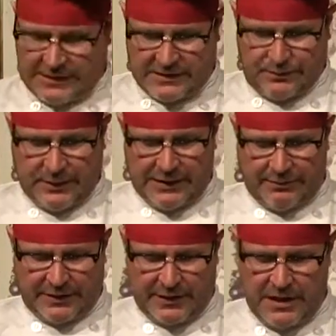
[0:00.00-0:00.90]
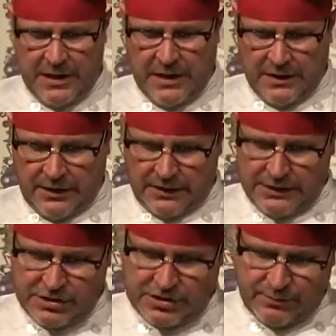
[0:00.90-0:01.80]
and that's peanut butter. You
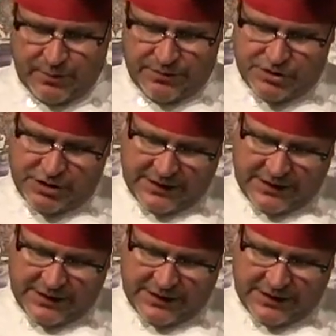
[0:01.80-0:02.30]
can use smooth or